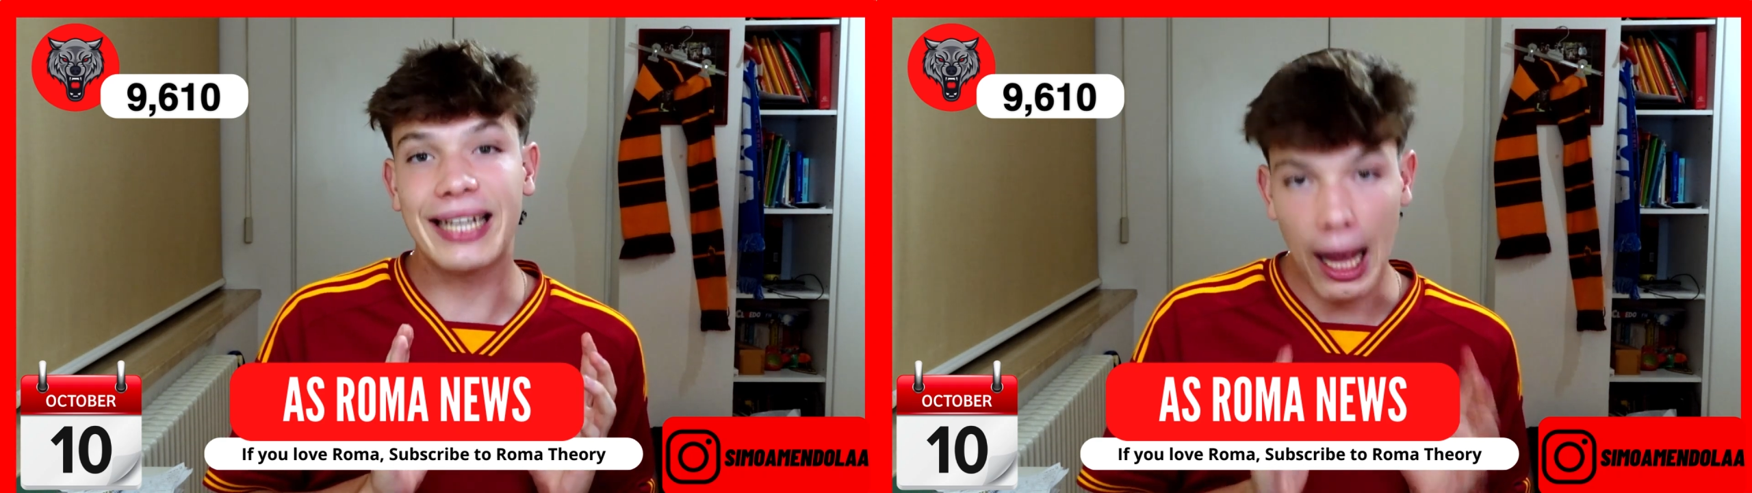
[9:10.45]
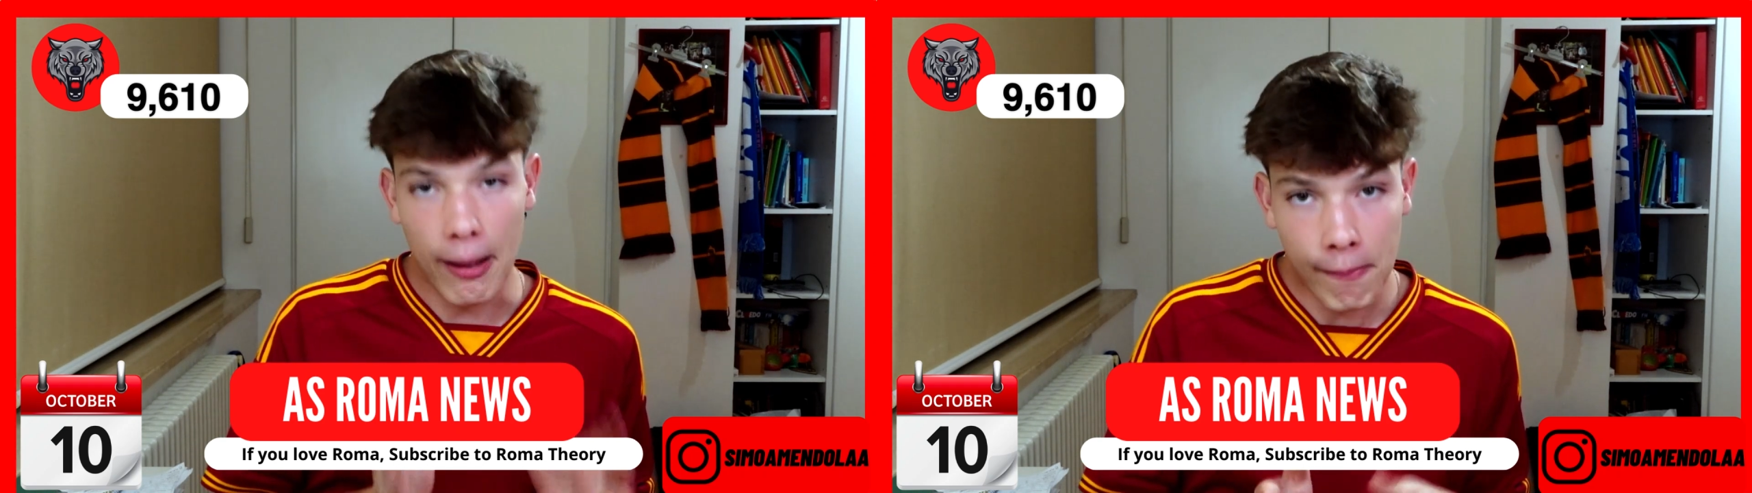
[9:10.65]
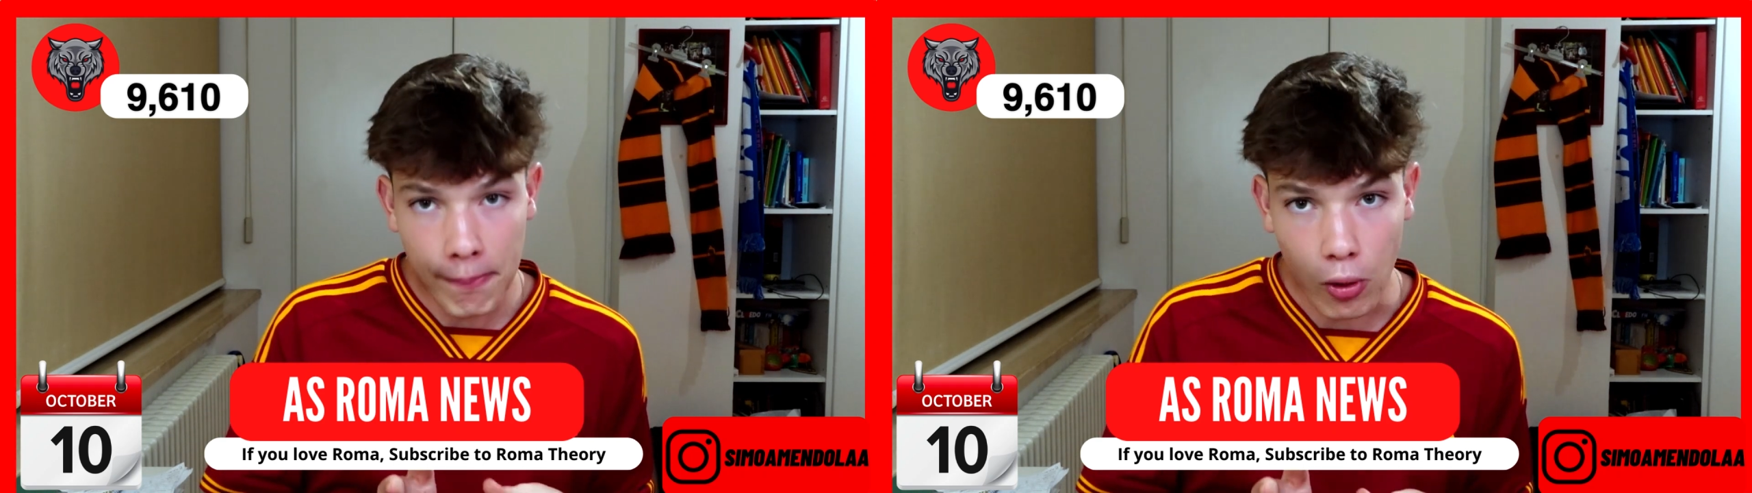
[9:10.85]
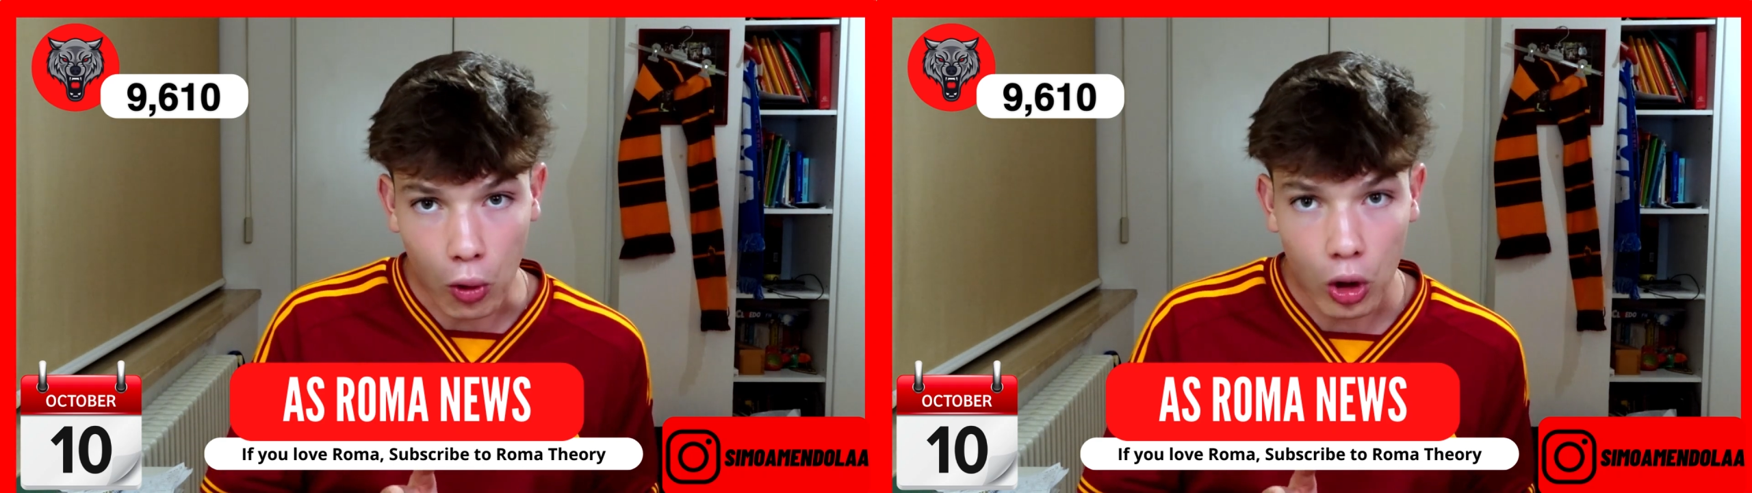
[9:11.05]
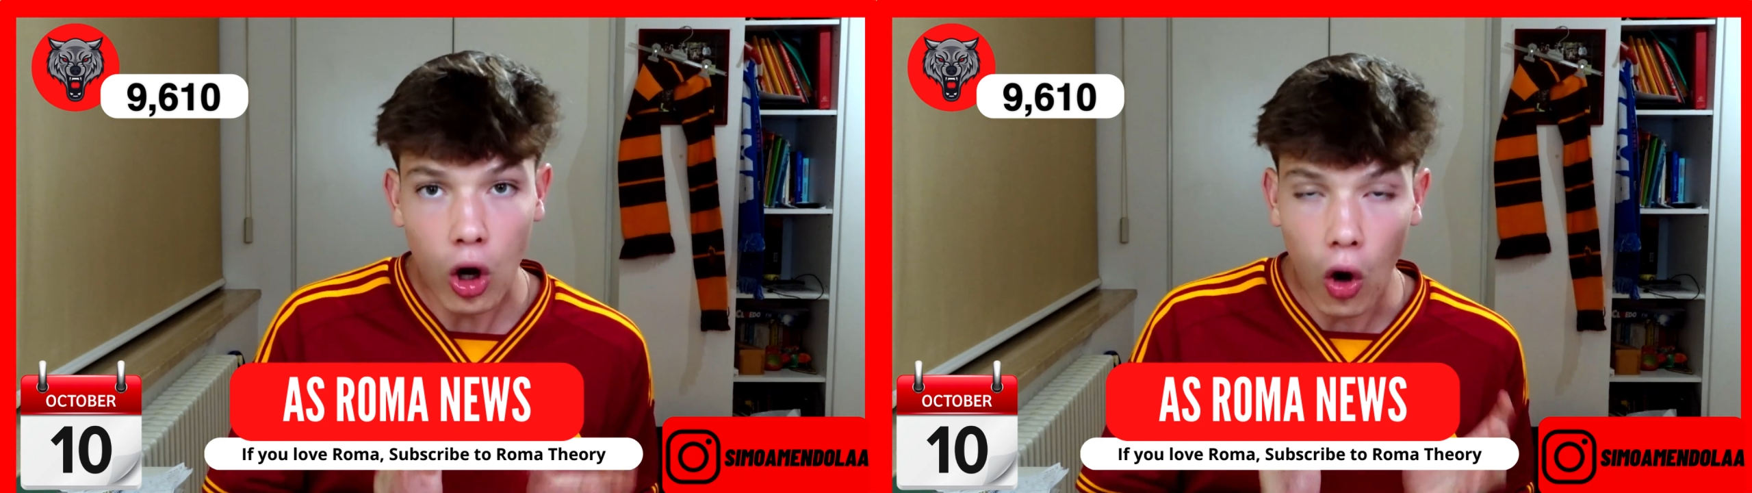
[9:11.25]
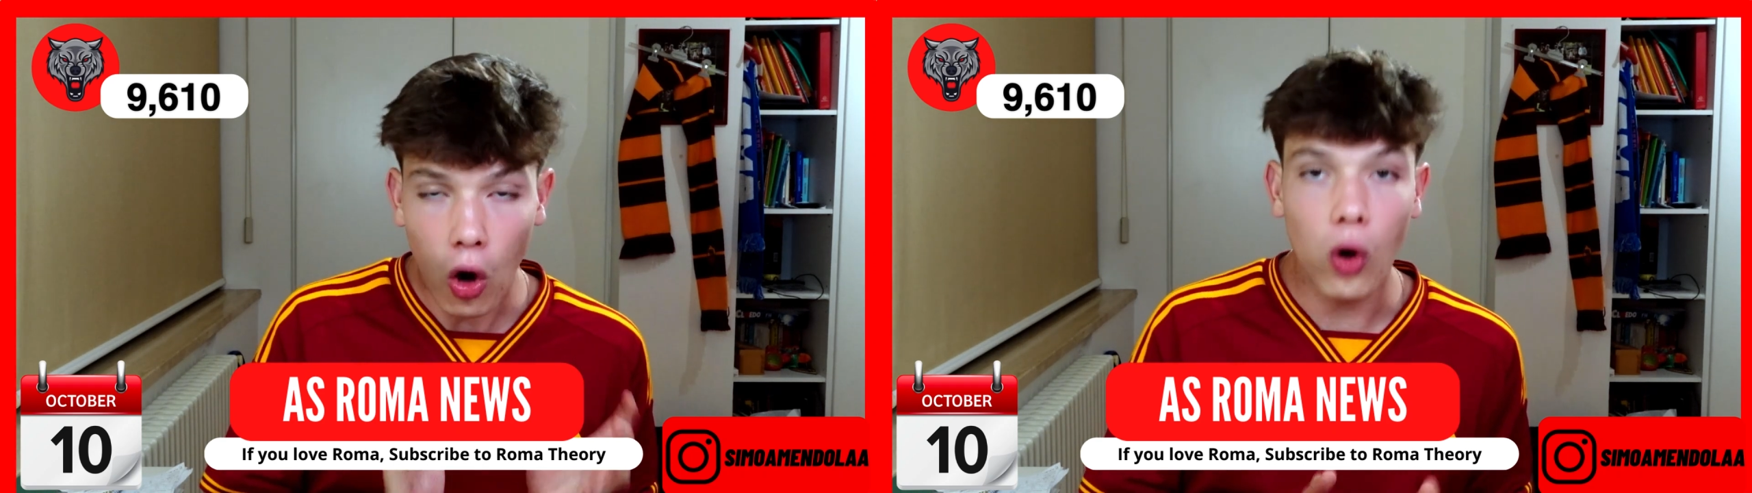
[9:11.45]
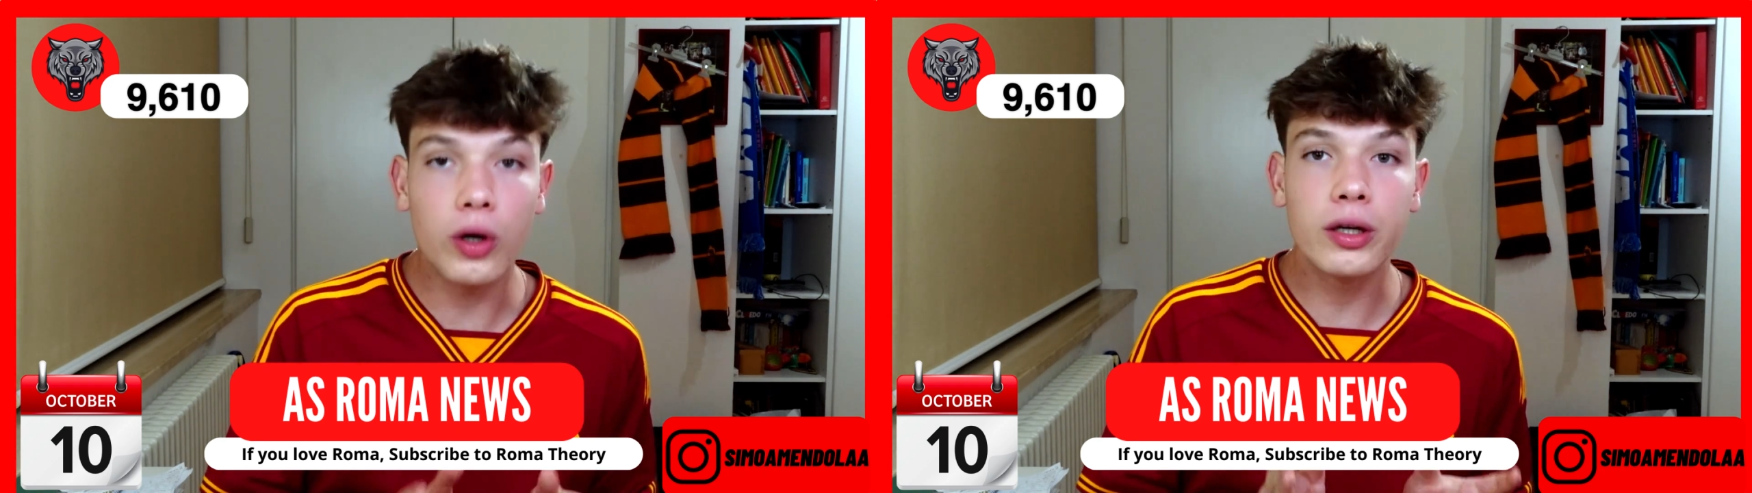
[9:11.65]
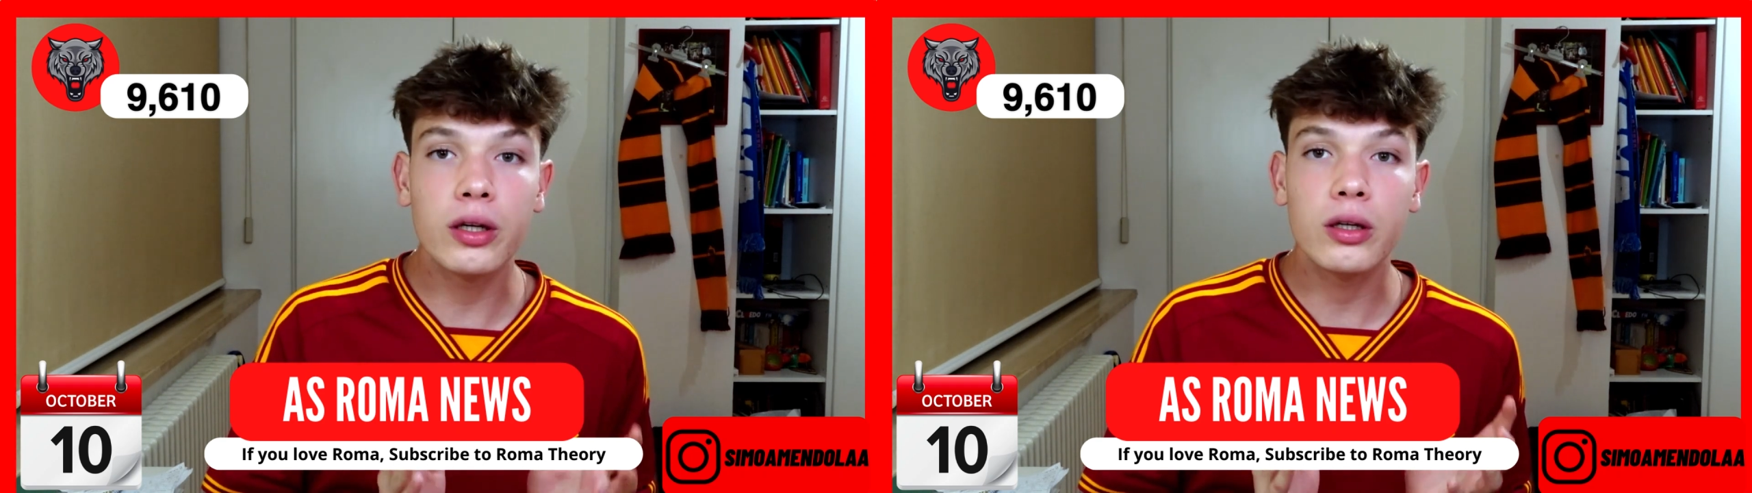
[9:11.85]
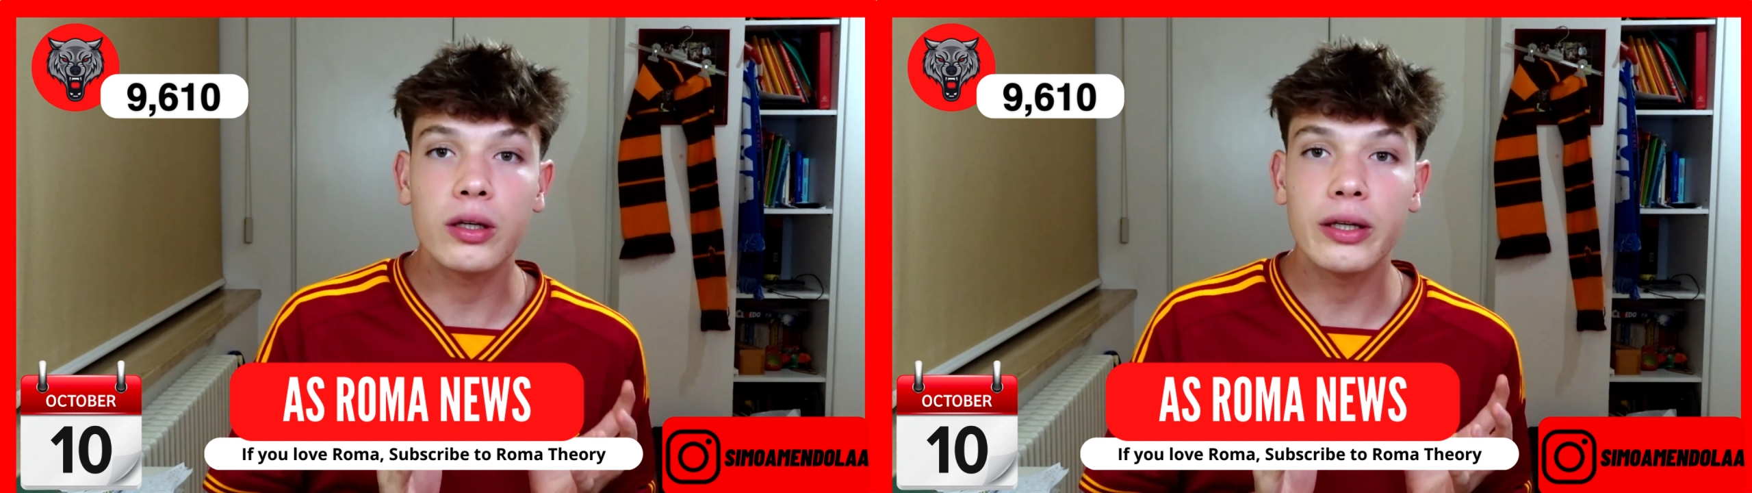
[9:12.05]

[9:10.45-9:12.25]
gamble on